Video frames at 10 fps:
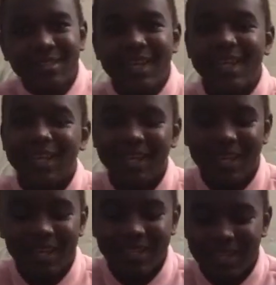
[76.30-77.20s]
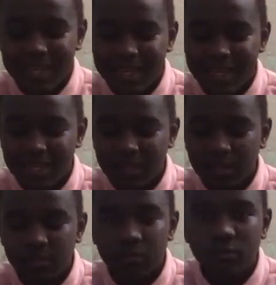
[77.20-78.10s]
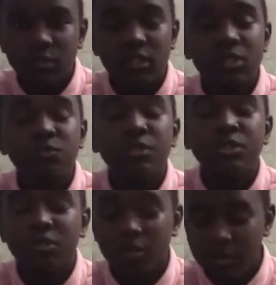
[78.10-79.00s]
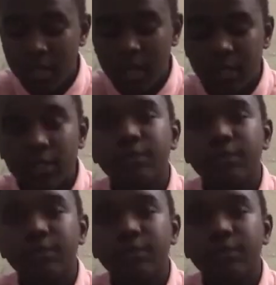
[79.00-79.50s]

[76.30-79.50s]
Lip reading: Yeah. Just wish you own luck.